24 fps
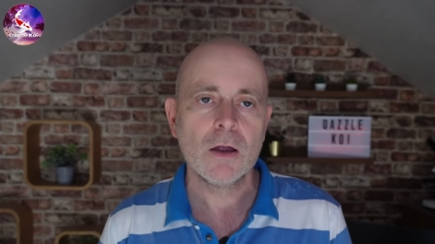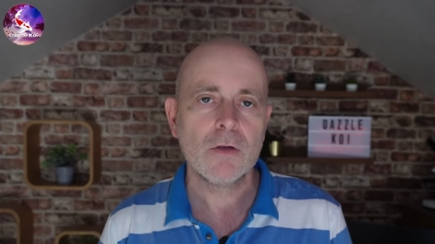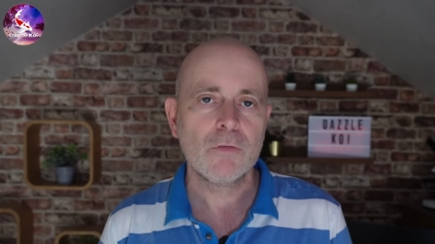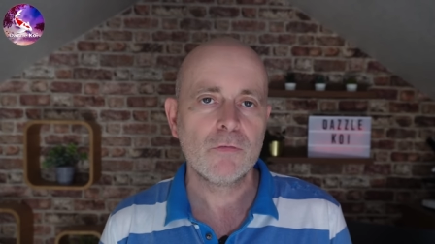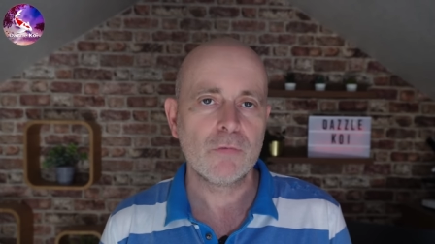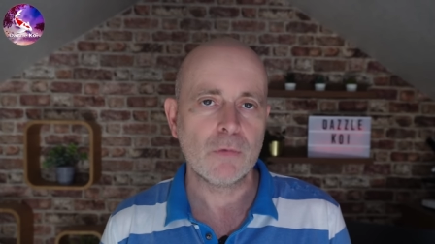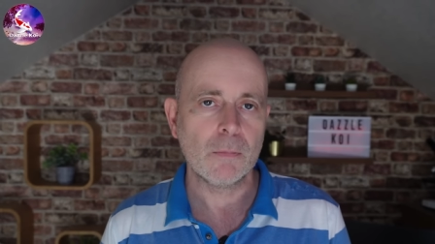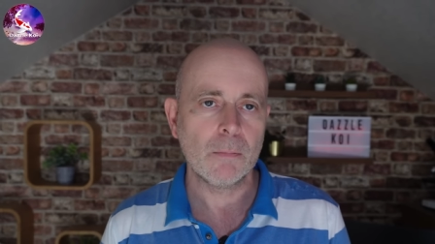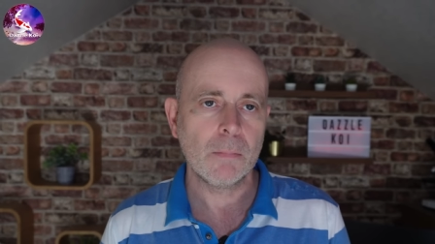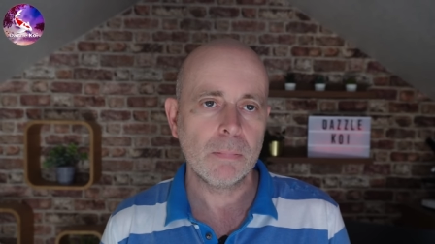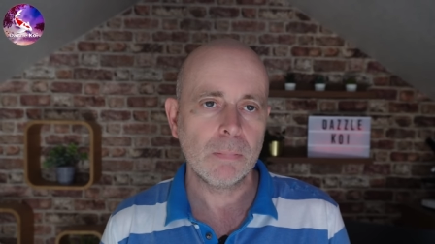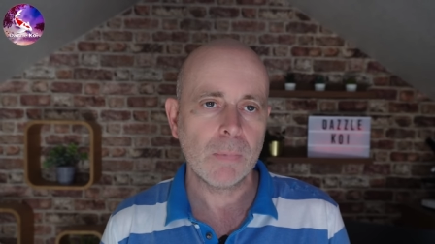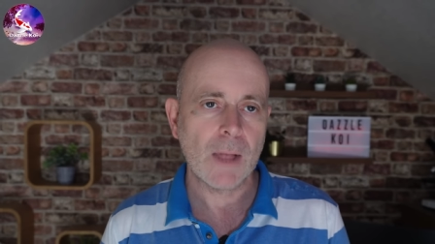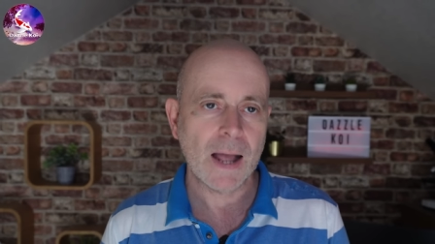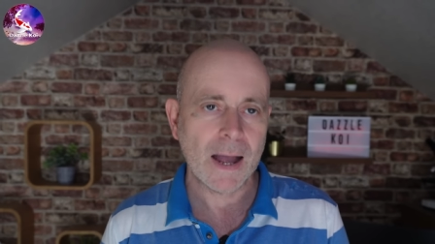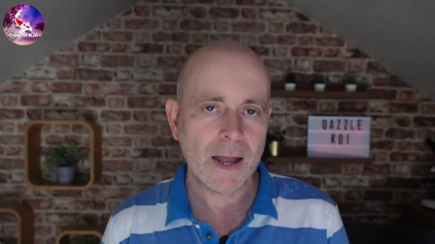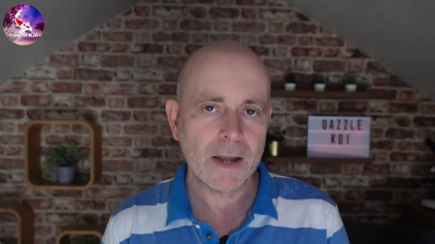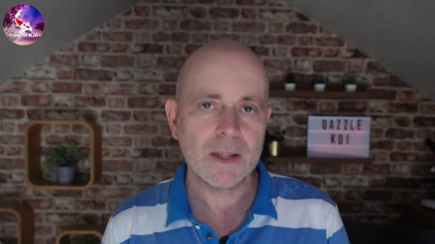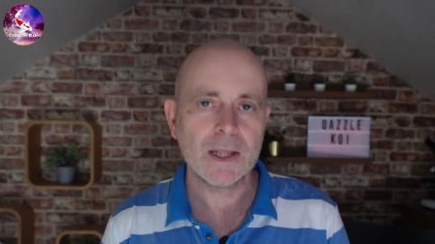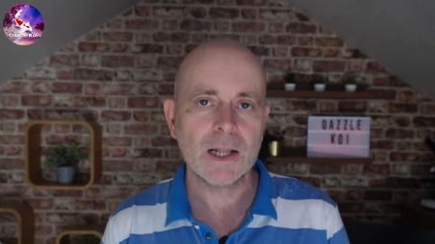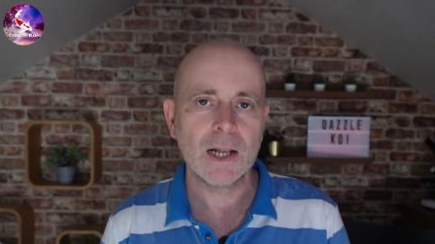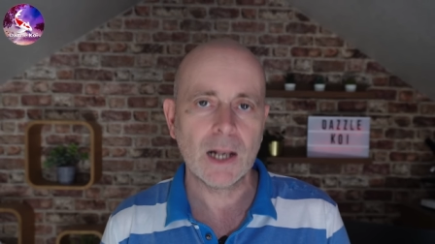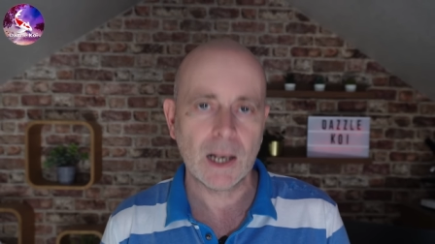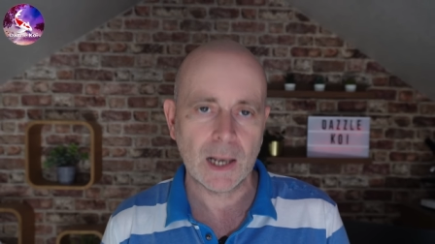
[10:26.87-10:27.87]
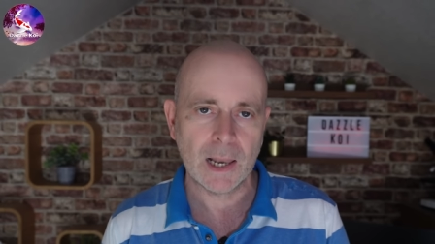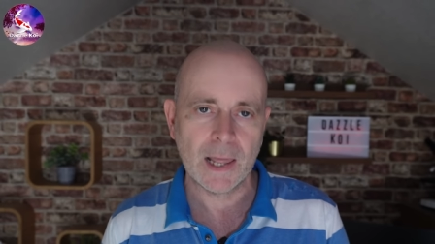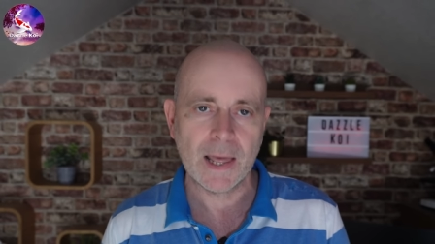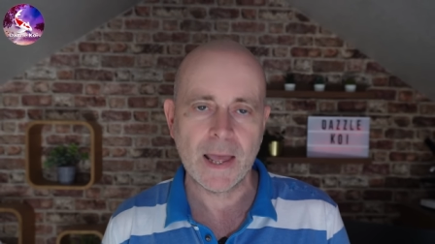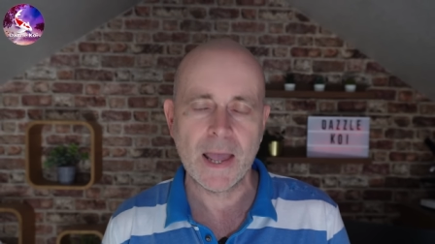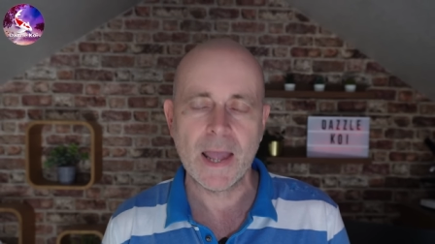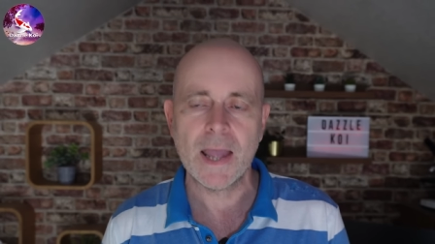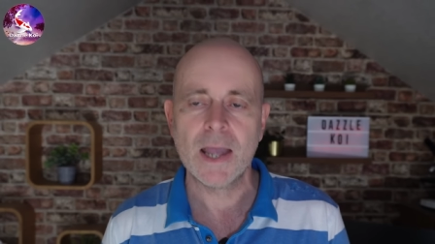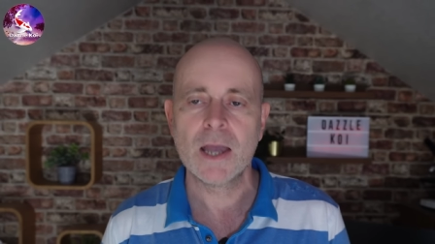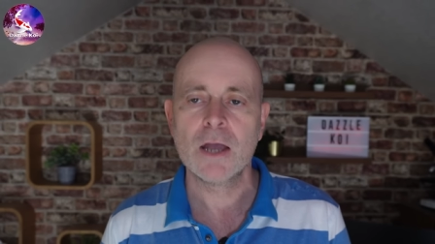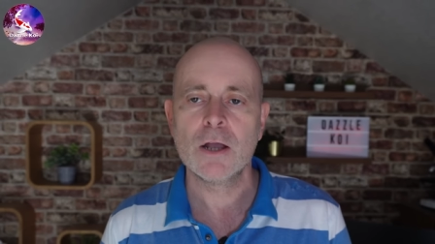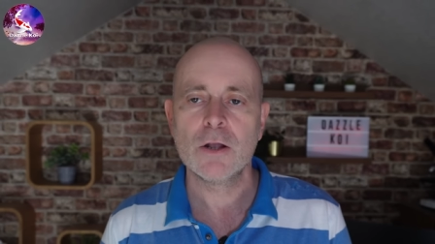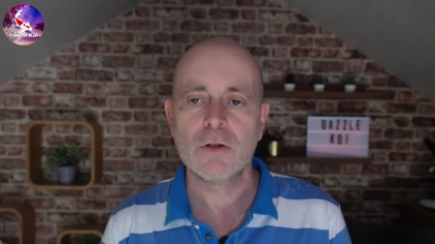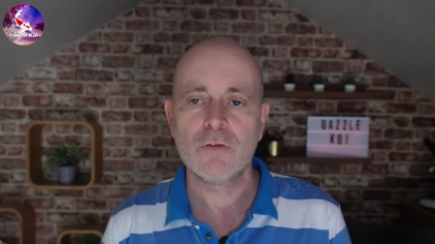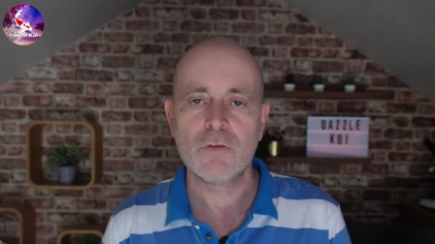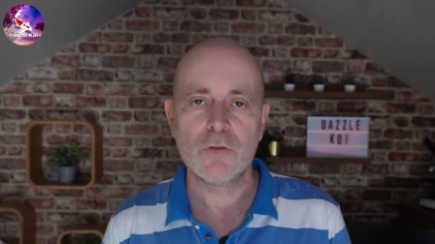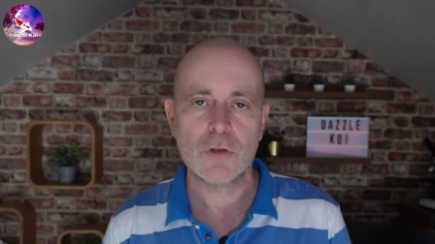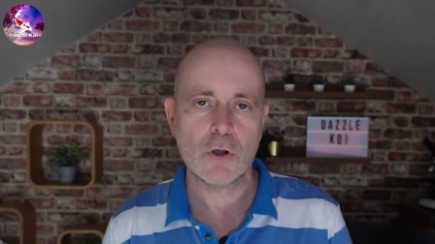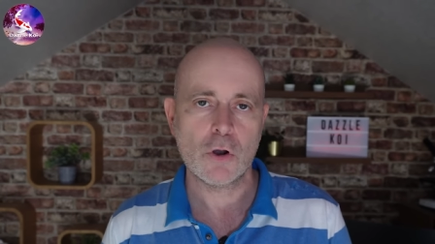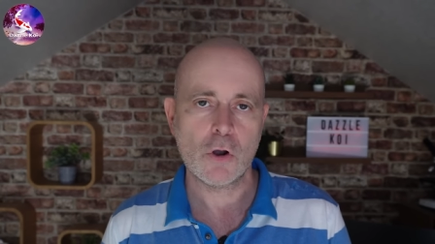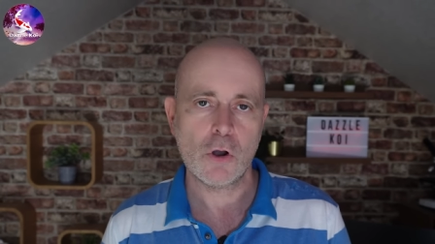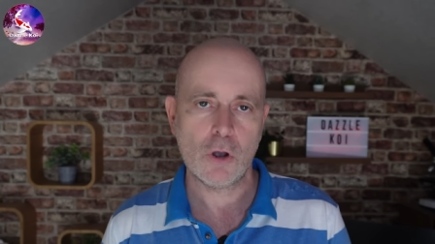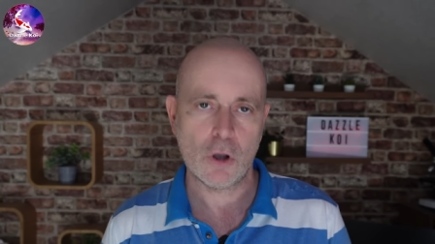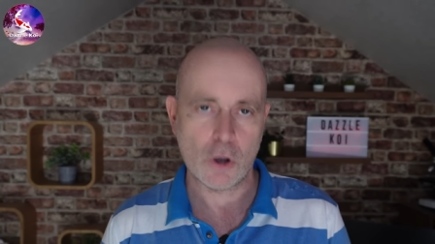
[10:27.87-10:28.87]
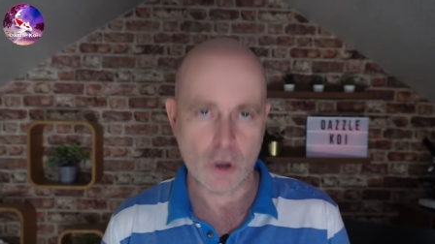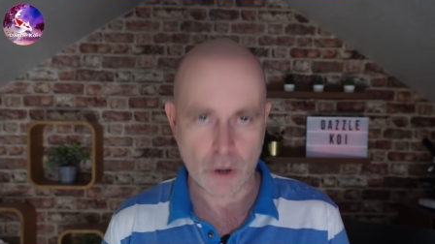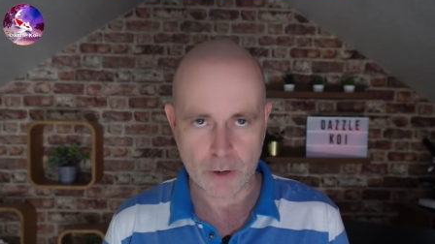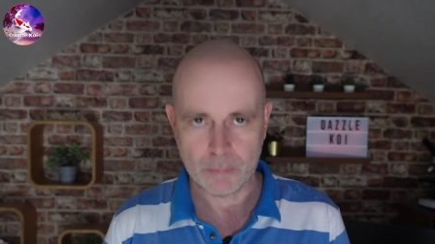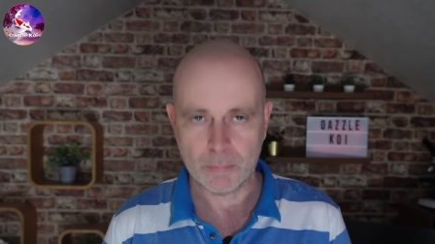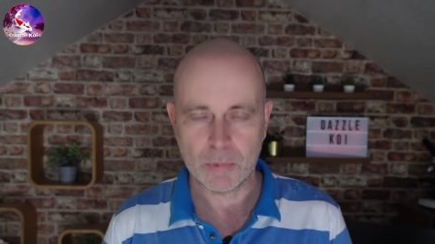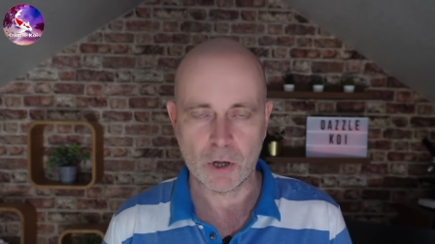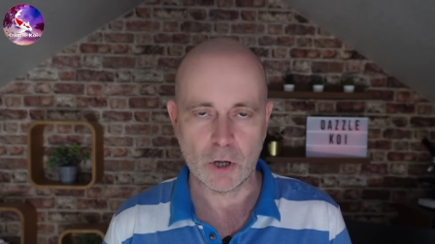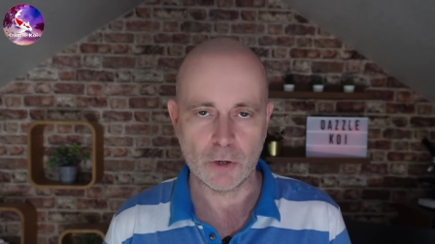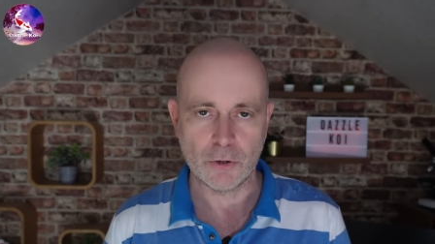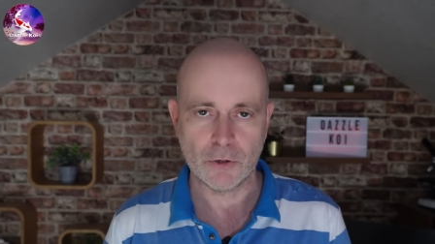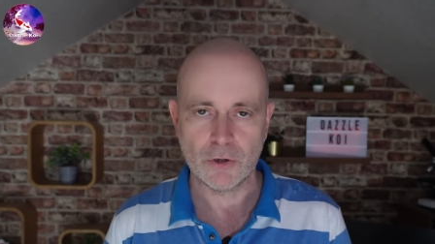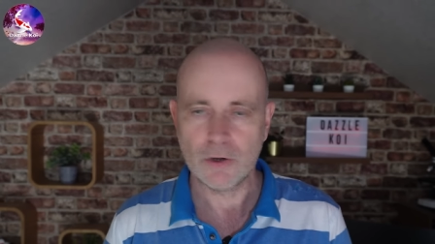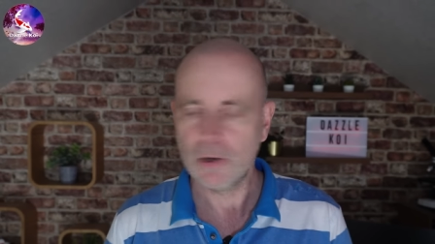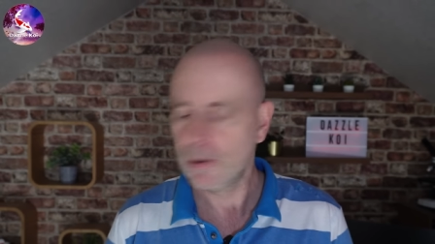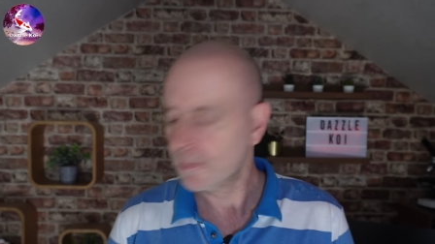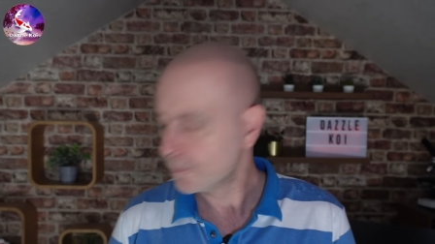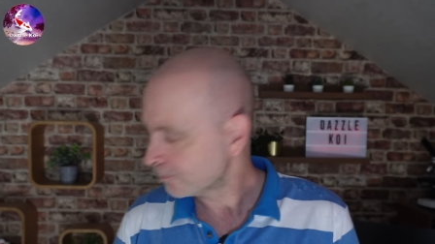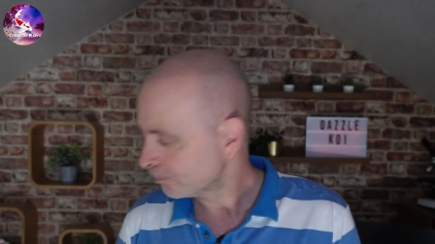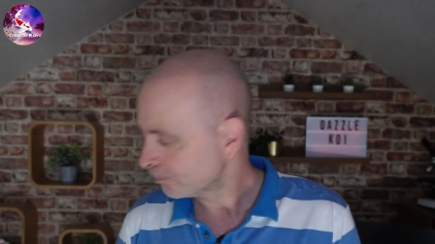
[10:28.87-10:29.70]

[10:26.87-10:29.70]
from adding clay to your koi pond.